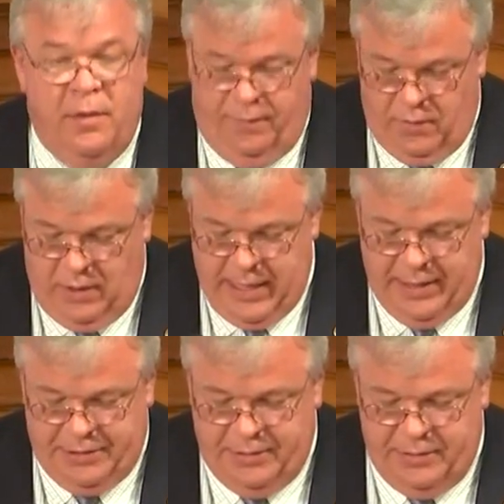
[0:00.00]
for
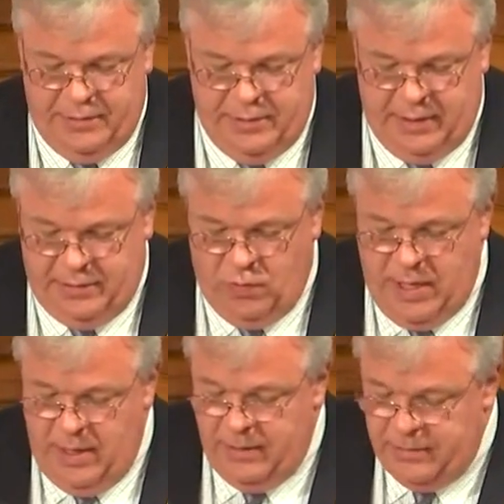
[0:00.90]
elections, as
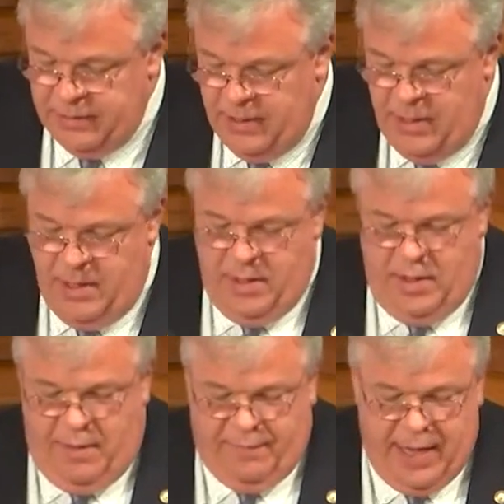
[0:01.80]
well as
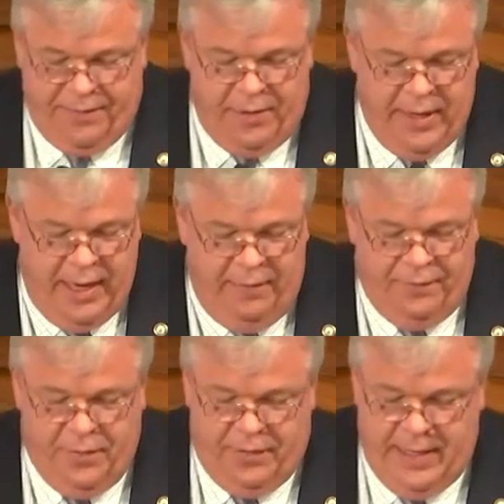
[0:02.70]

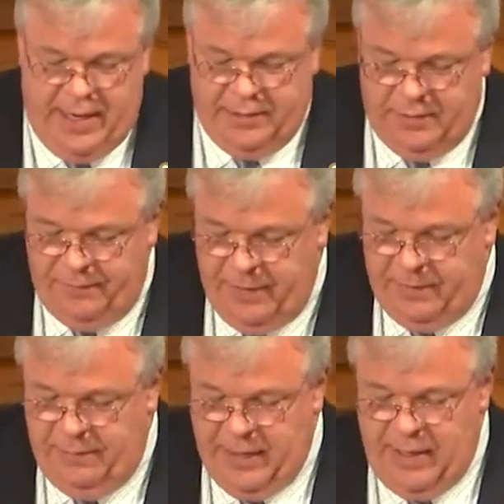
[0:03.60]

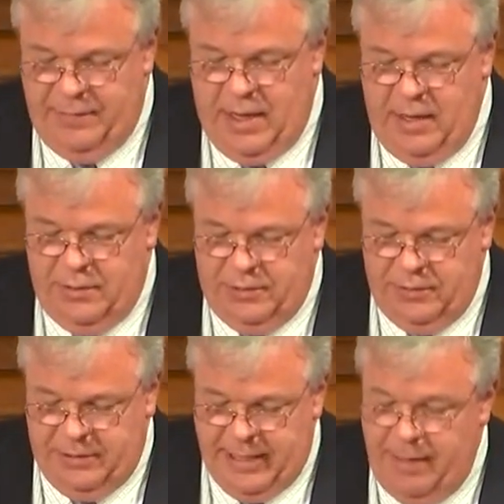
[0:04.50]
$584,055
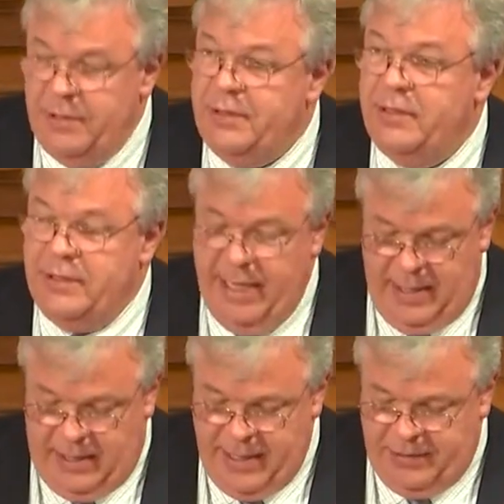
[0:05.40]
to establish the
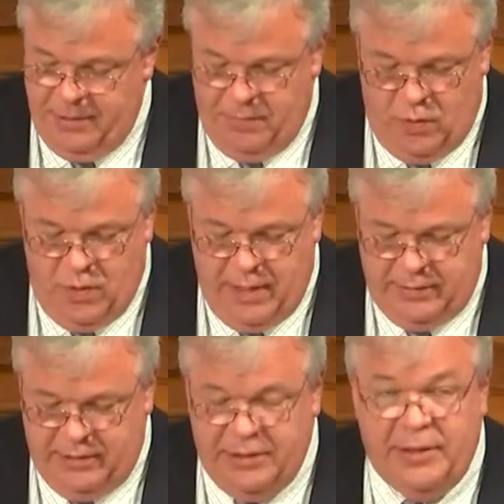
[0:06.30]
State Election Board
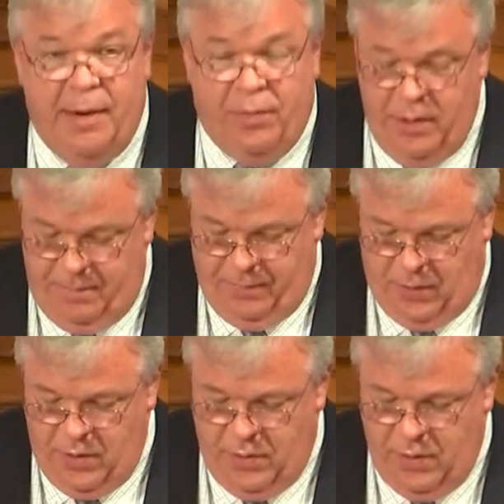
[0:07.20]
as a separate
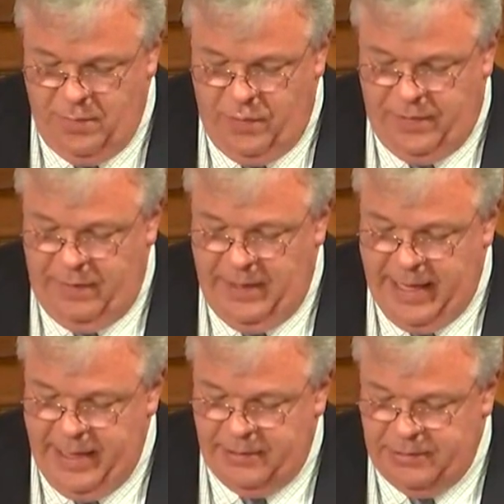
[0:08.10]
program within
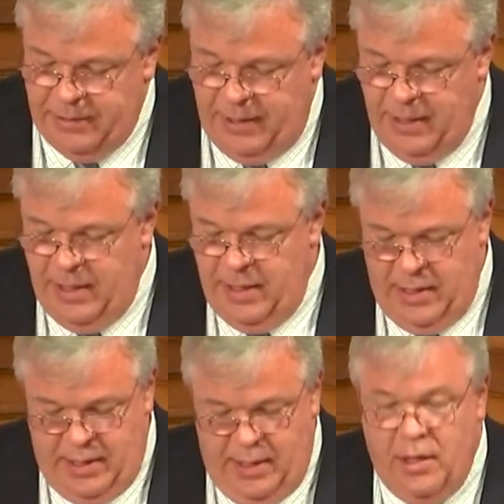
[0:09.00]
the agency,
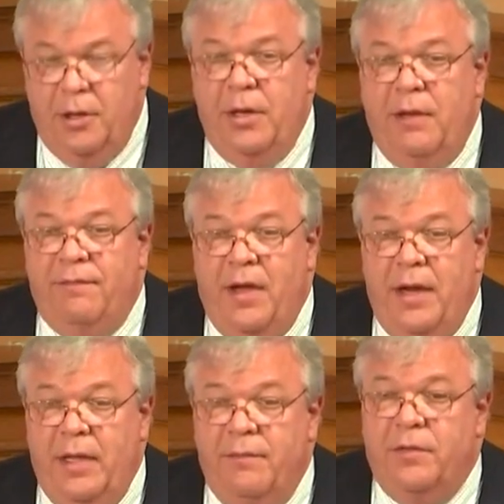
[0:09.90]
including
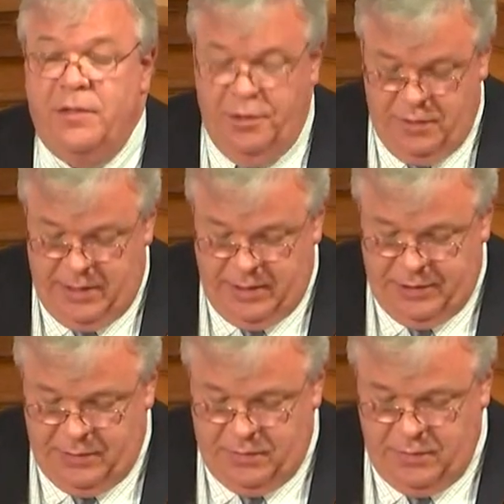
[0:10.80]
funding for 2
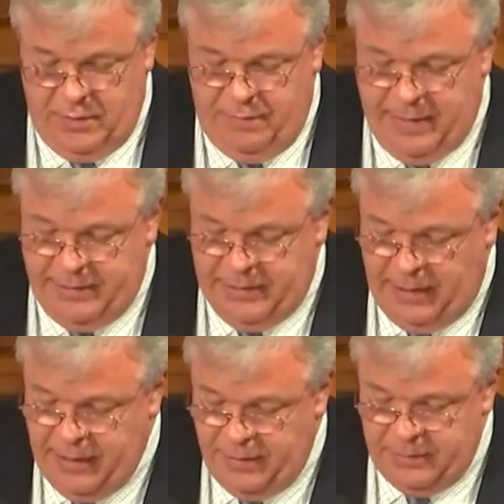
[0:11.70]
additional
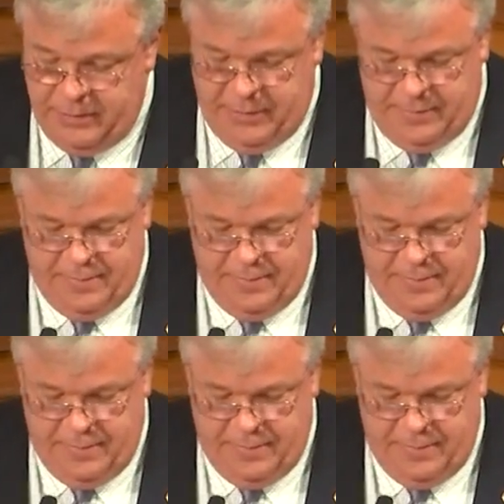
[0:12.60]
investigators.